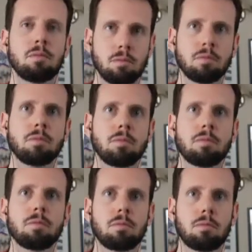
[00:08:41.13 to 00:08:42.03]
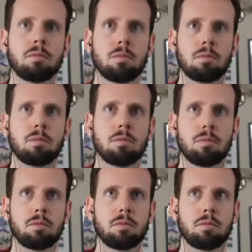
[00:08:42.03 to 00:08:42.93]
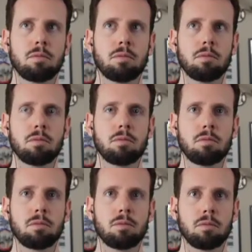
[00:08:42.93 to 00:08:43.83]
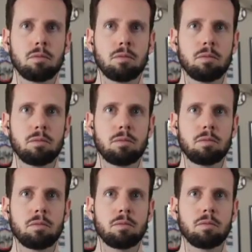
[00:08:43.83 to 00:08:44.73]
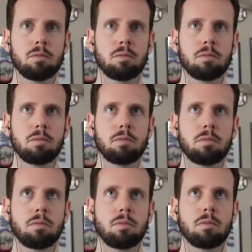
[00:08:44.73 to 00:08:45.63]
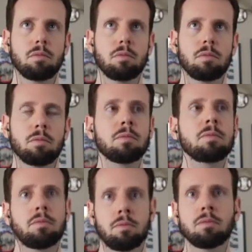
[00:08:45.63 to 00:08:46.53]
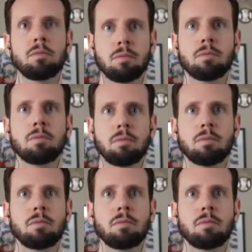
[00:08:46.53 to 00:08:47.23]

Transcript: No words are spoken by the person on screen.